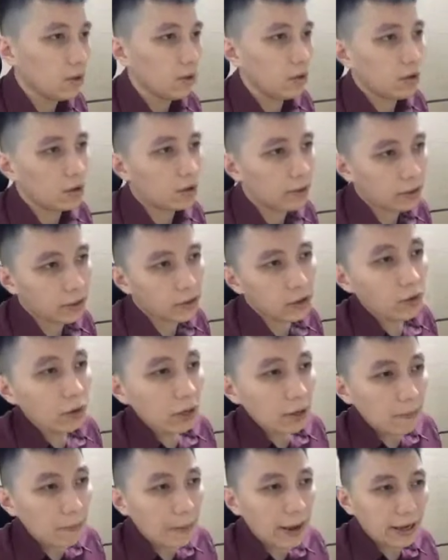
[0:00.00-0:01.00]
Alright,
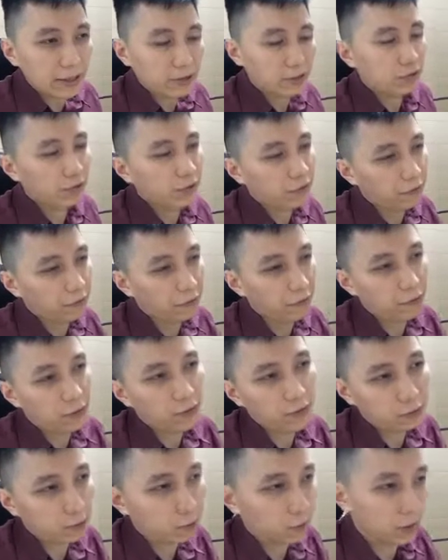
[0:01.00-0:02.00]
going back to the
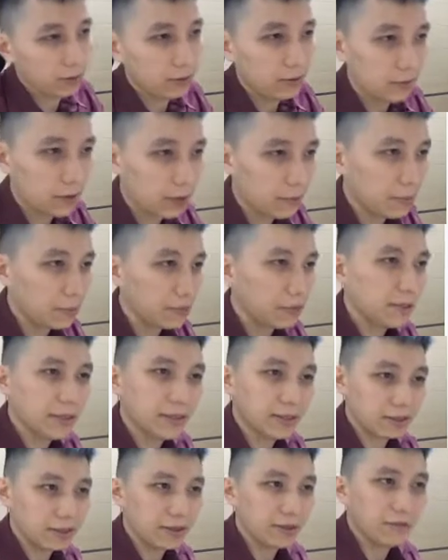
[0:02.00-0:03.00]
first one about
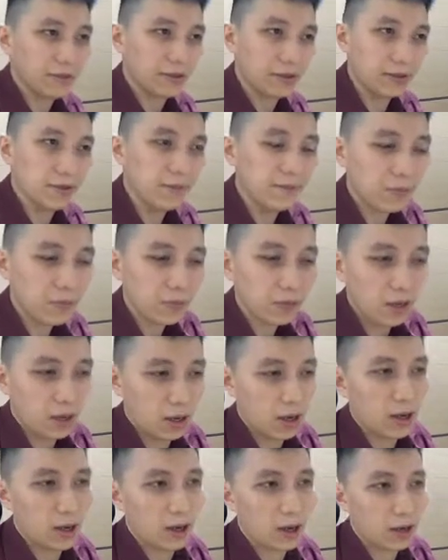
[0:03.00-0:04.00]
sensitivity,
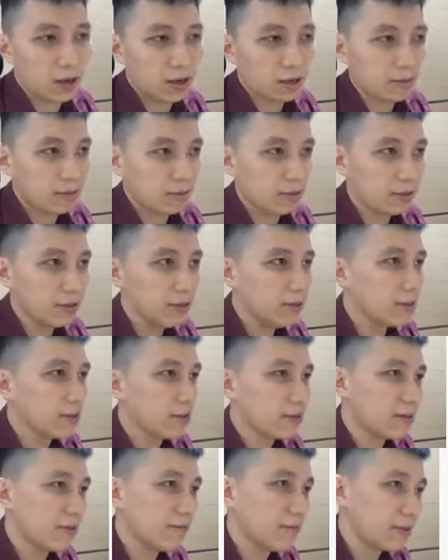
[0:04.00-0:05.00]
this
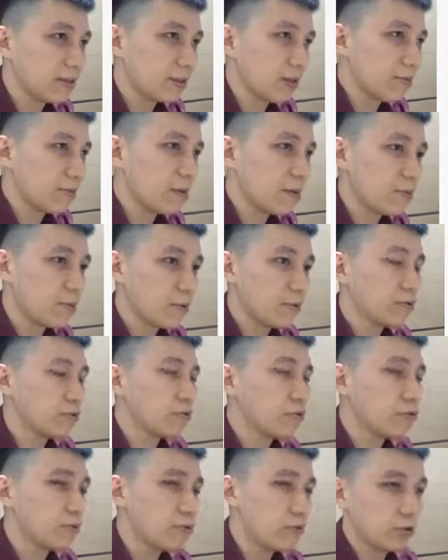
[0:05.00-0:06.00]
is something that people
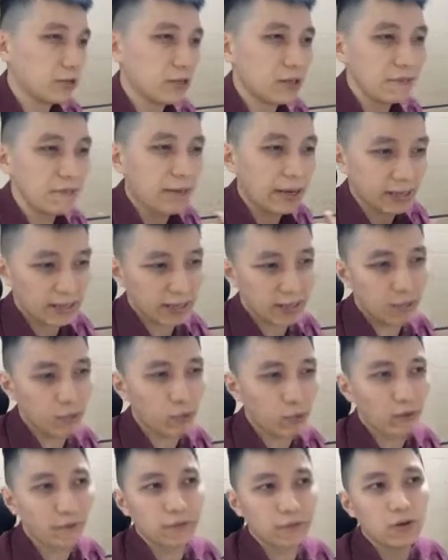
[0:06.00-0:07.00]
usually mix up
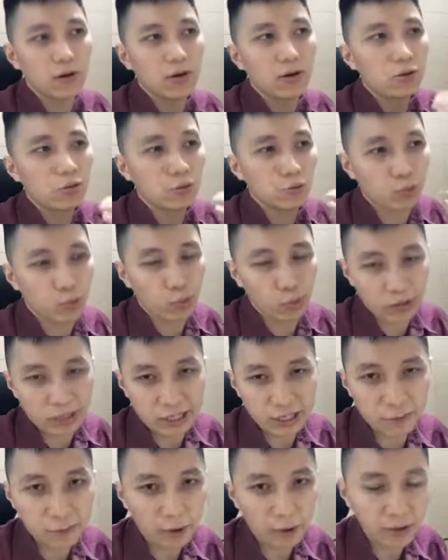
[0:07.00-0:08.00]
with
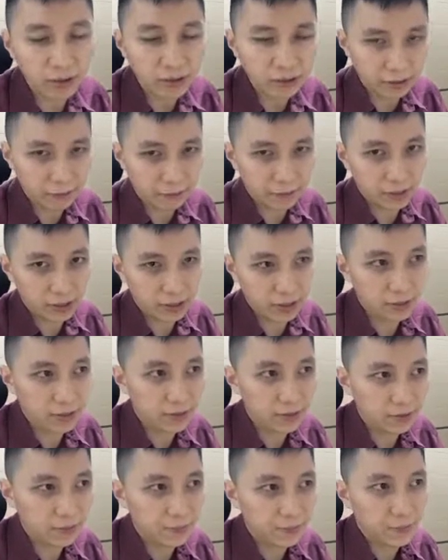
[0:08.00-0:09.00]

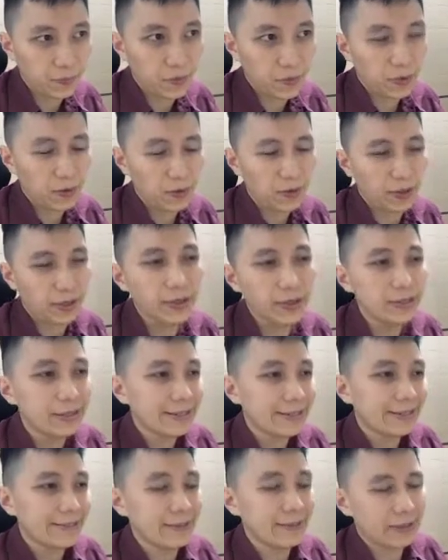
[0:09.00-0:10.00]
responsiveness. Okay,
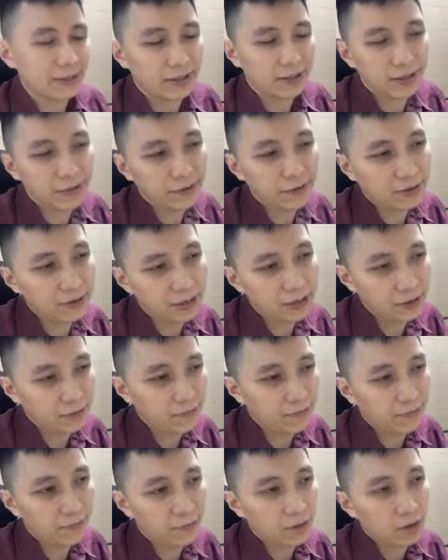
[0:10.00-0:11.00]

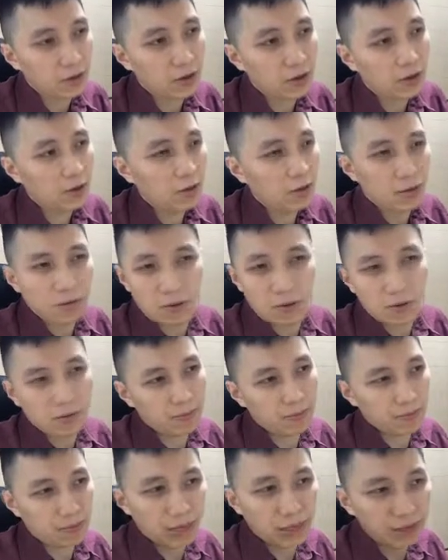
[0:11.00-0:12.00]
sensitivity
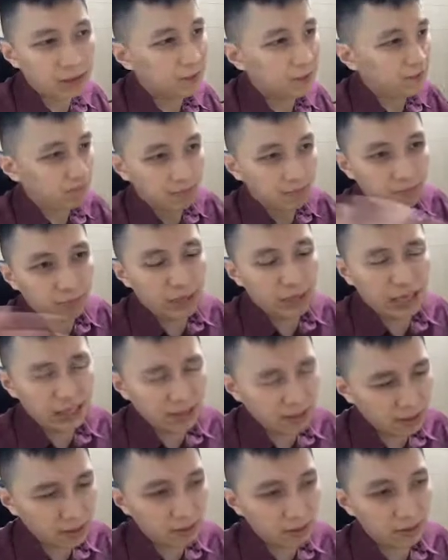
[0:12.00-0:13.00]
means being
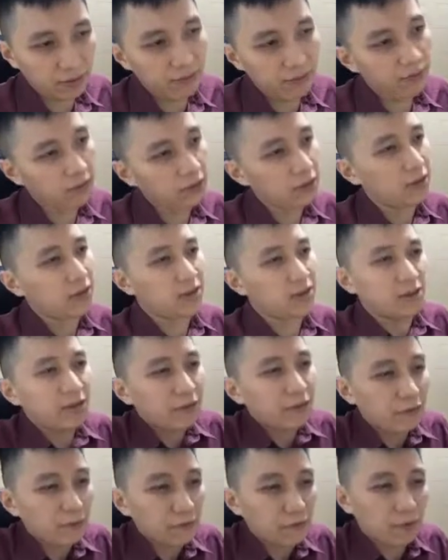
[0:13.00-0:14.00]
sensitive is
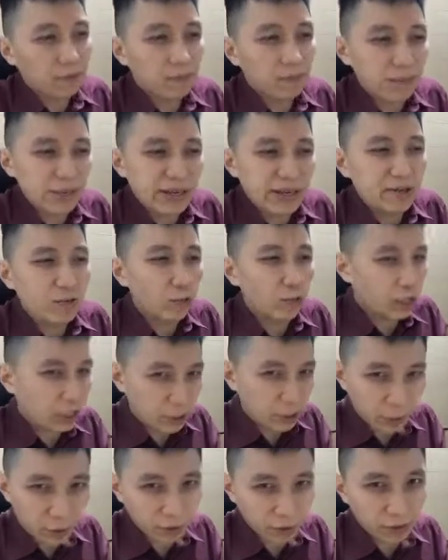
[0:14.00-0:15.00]
different from being
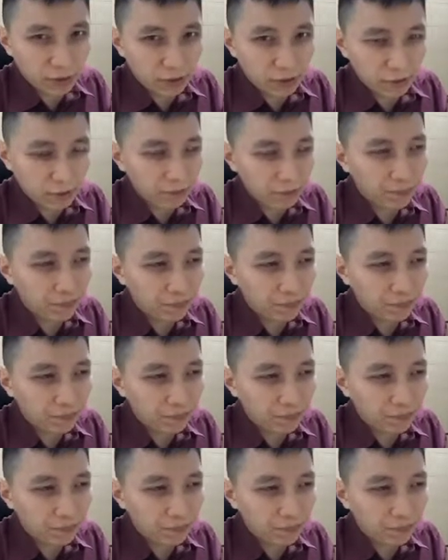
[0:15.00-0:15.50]
responsive.